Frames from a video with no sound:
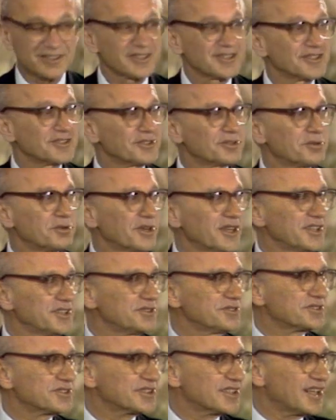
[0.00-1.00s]
The way
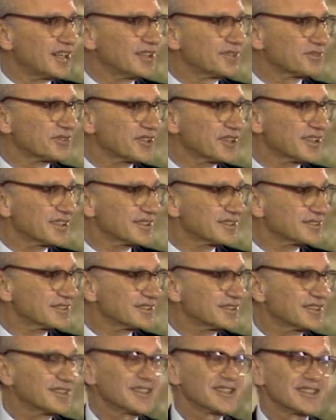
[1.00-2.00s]
you solve things
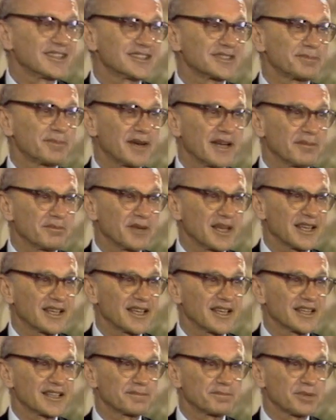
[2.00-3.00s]
is by
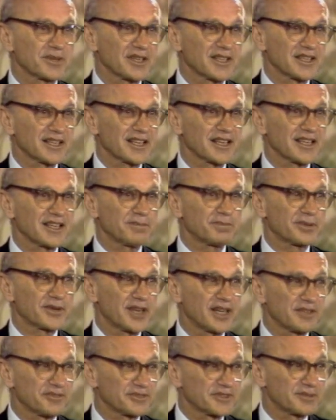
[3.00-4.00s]
making it politically
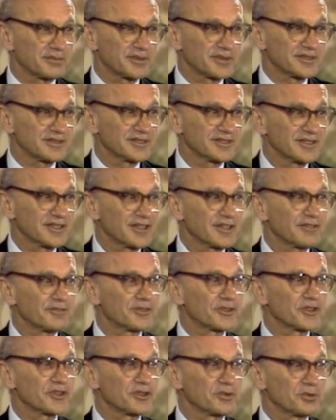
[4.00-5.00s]
profitable
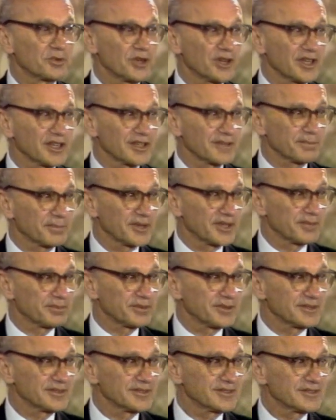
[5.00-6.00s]
for the wrong
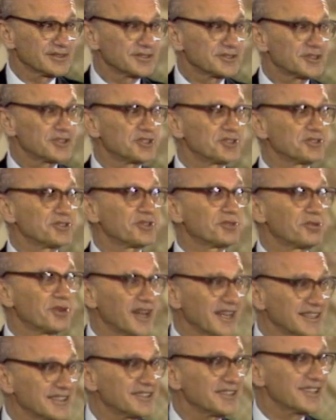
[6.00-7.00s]
people to do the
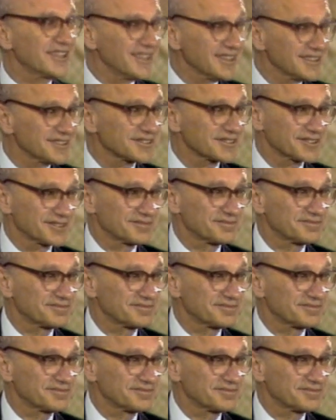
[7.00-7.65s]
right things.